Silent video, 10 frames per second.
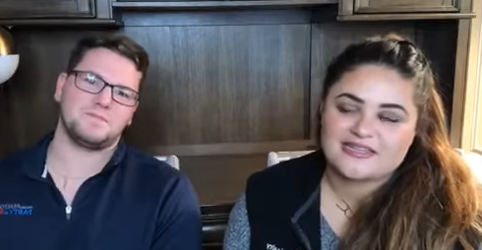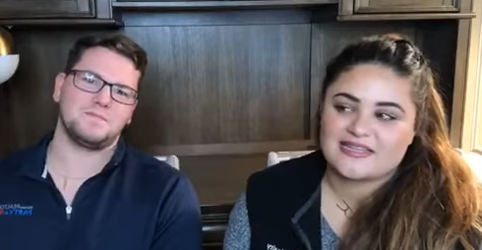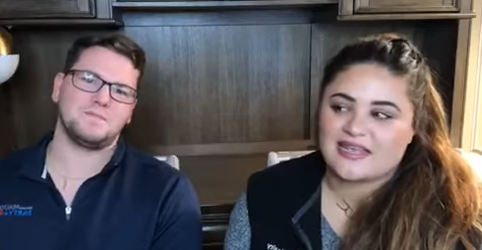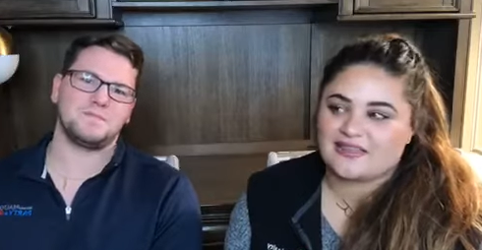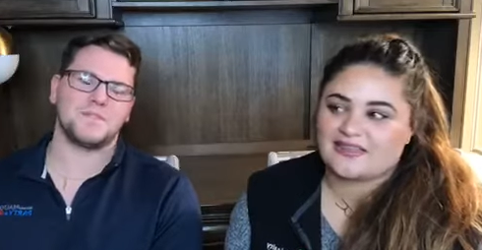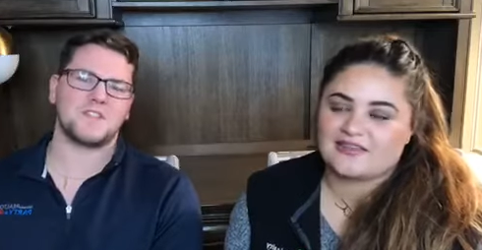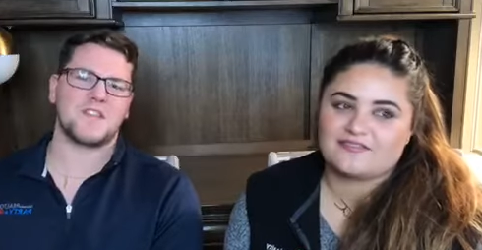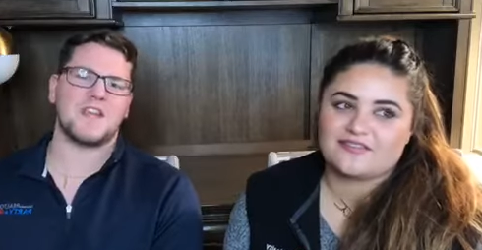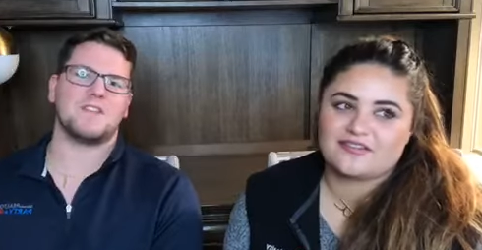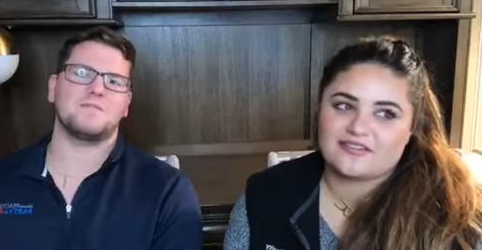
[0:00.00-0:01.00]
Speaker 1: Yeah, like if,
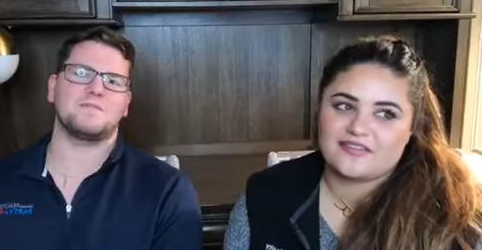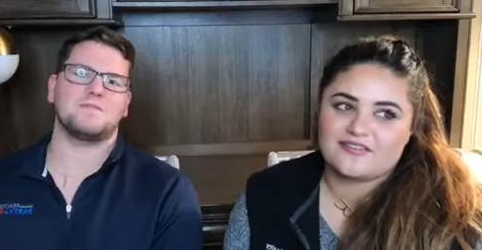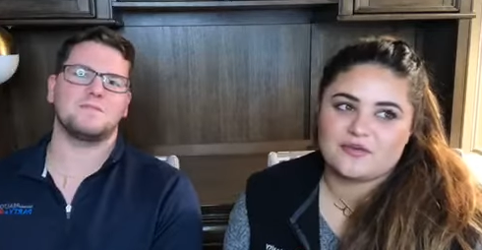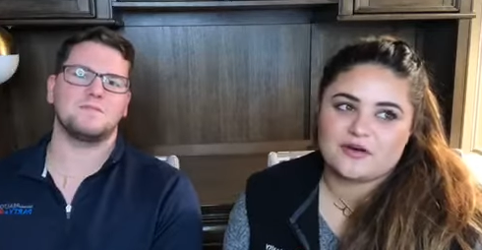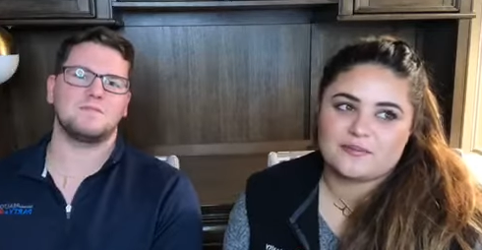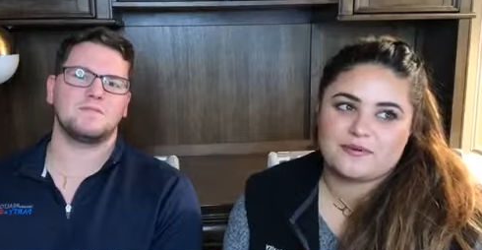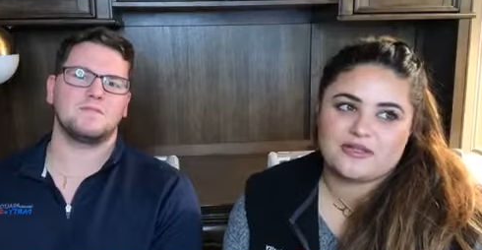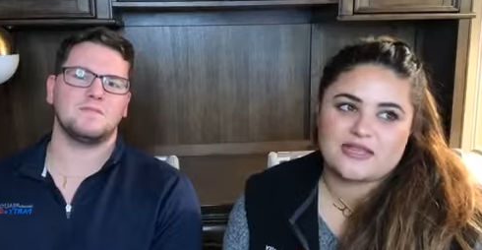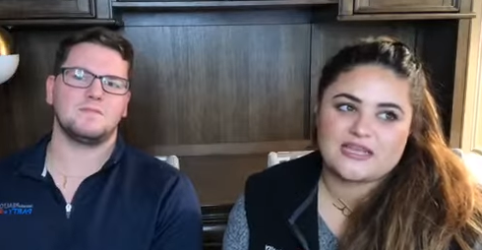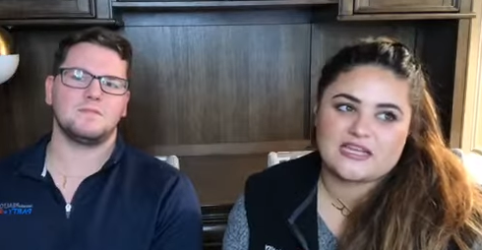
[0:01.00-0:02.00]
Say, if you were to
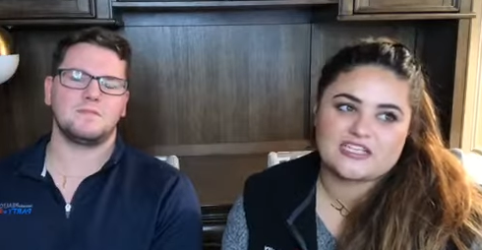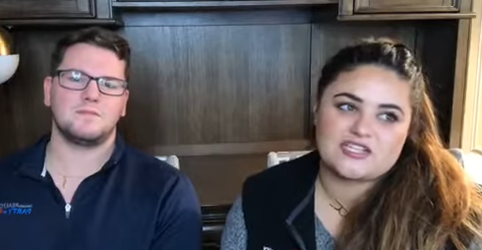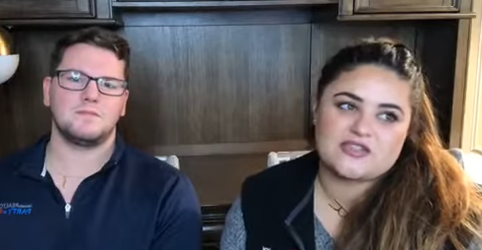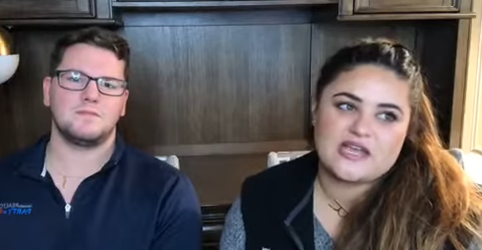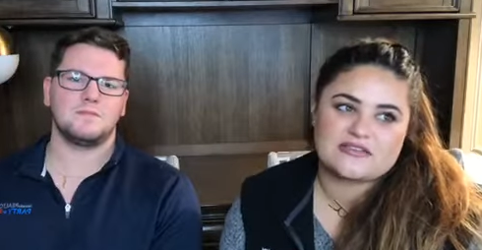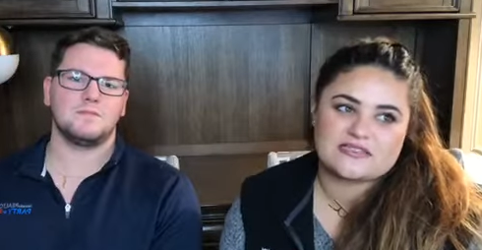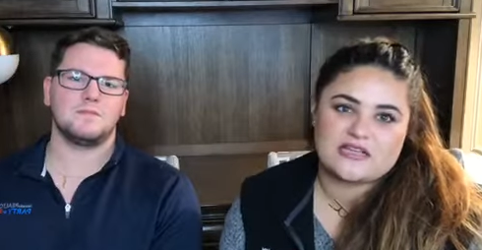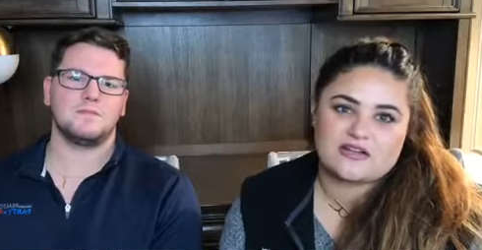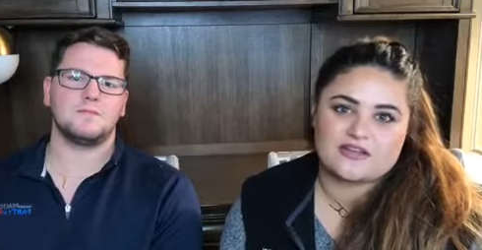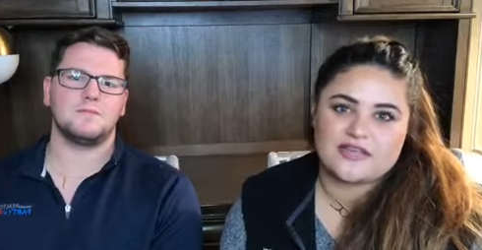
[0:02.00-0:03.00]
put like a two thousand
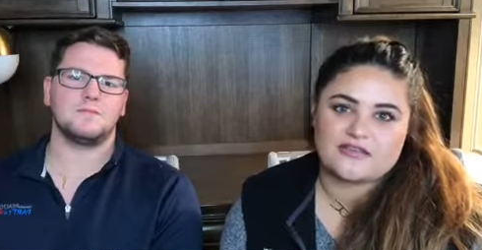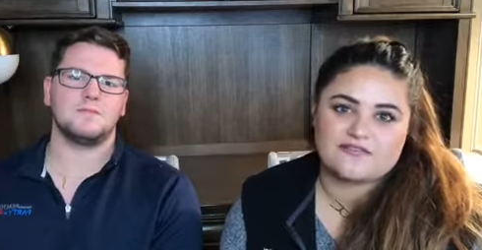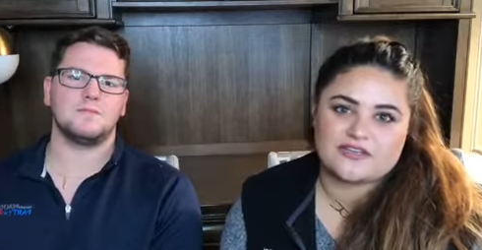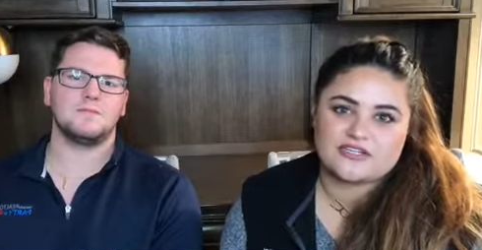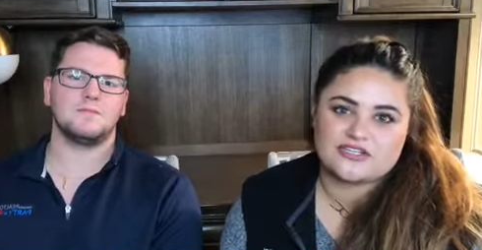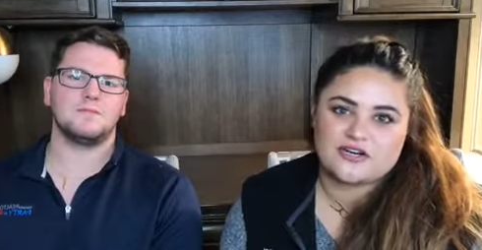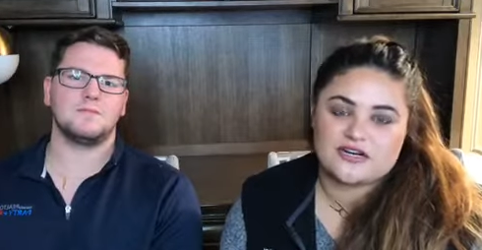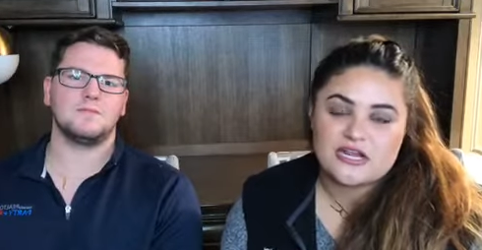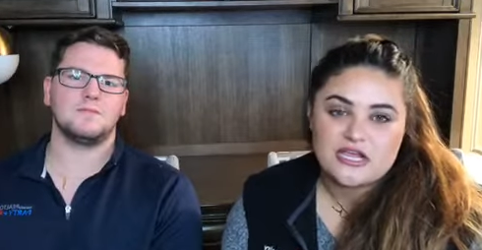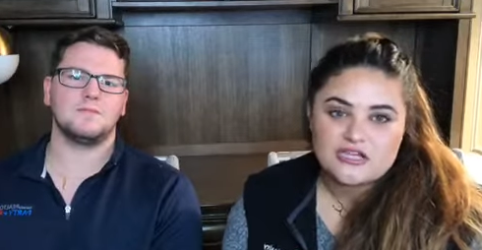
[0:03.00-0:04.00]
dollar light fixture in,